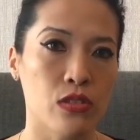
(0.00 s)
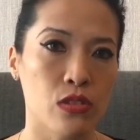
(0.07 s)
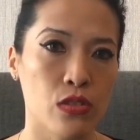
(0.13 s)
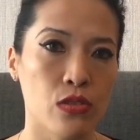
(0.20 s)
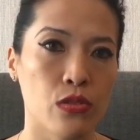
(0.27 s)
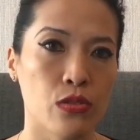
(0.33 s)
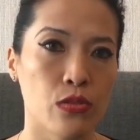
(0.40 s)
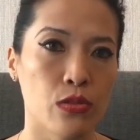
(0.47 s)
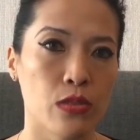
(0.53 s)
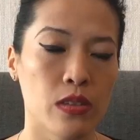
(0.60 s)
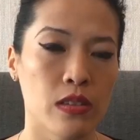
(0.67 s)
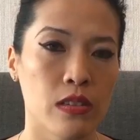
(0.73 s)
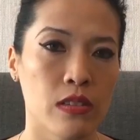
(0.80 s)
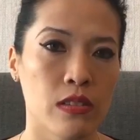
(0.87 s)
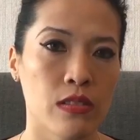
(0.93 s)
to
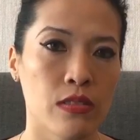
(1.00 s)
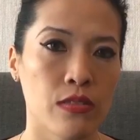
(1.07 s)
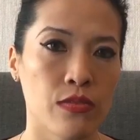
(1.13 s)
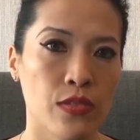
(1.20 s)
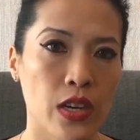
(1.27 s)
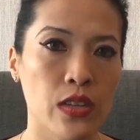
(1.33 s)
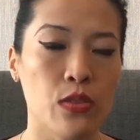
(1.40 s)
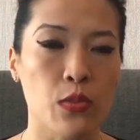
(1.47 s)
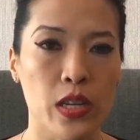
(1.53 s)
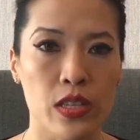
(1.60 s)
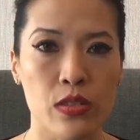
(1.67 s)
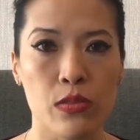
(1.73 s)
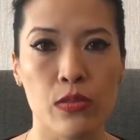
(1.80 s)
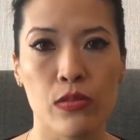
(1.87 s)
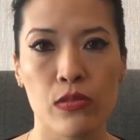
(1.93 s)
find a way
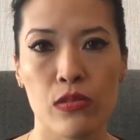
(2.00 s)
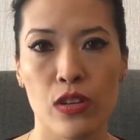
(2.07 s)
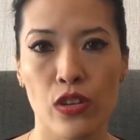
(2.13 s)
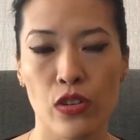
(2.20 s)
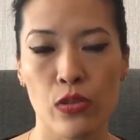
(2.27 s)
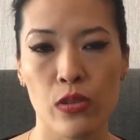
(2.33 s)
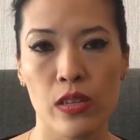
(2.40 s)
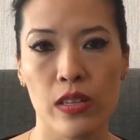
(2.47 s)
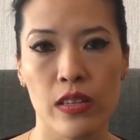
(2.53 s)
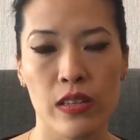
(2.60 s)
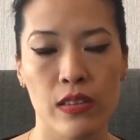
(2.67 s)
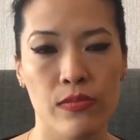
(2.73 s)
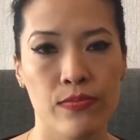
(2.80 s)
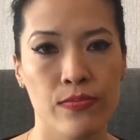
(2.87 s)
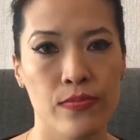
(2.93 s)
to not
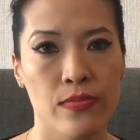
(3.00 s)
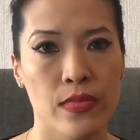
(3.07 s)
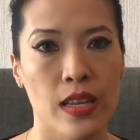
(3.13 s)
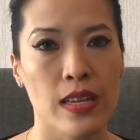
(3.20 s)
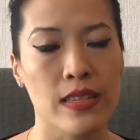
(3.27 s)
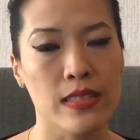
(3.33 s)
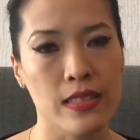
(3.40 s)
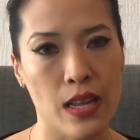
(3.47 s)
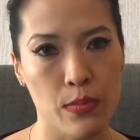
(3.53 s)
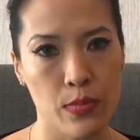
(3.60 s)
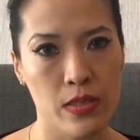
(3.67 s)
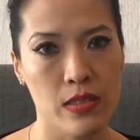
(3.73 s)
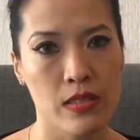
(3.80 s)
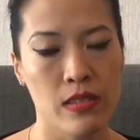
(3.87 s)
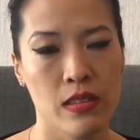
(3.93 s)
only
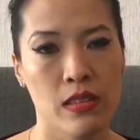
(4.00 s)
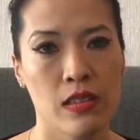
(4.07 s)
accept